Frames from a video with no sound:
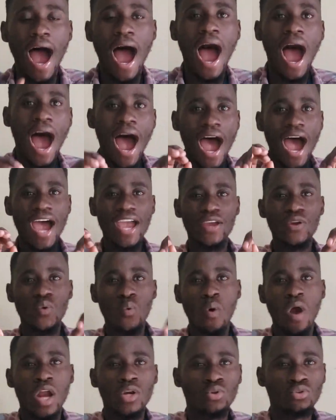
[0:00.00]
I
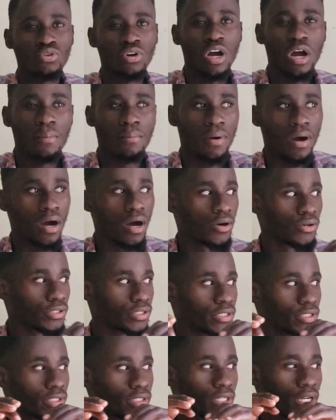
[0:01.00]
want to talk about
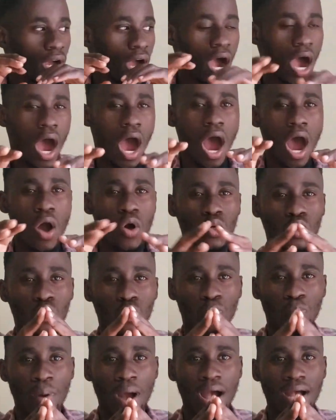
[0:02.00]
how to
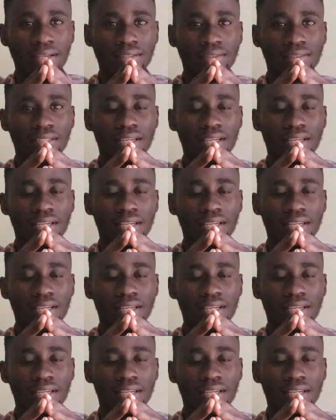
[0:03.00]
pass